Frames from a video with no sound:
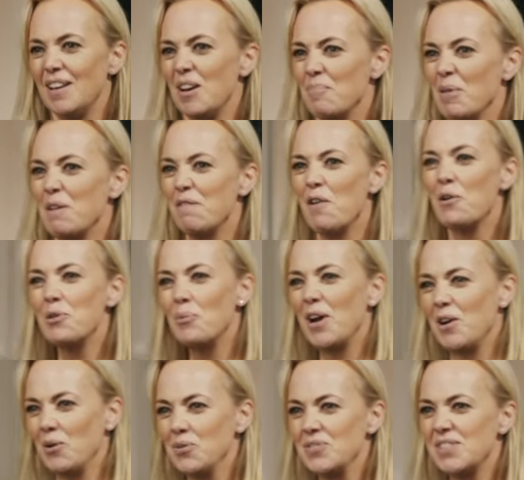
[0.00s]
My father
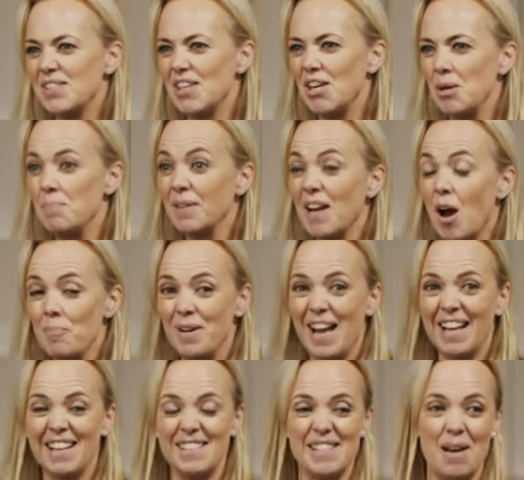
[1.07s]
went on to become an
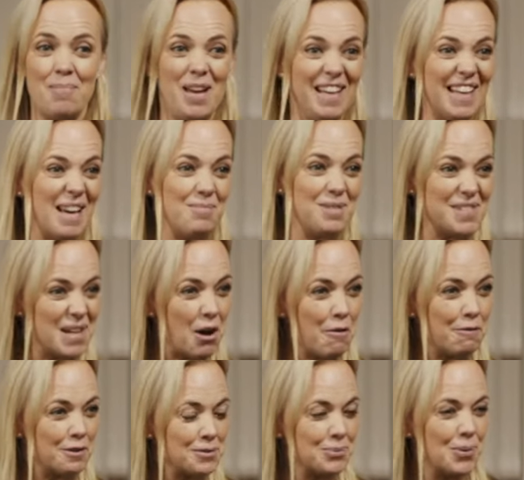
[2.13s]
academic
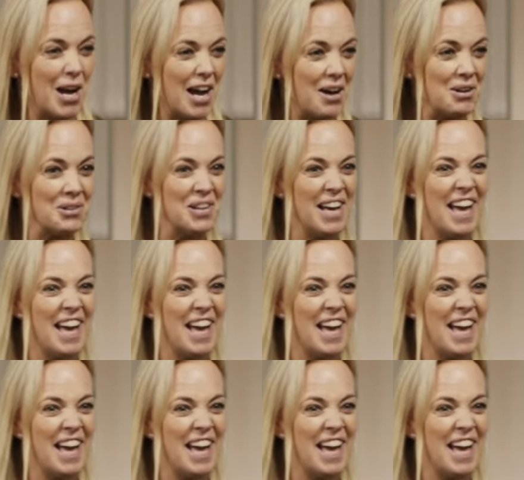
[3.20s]
himself as well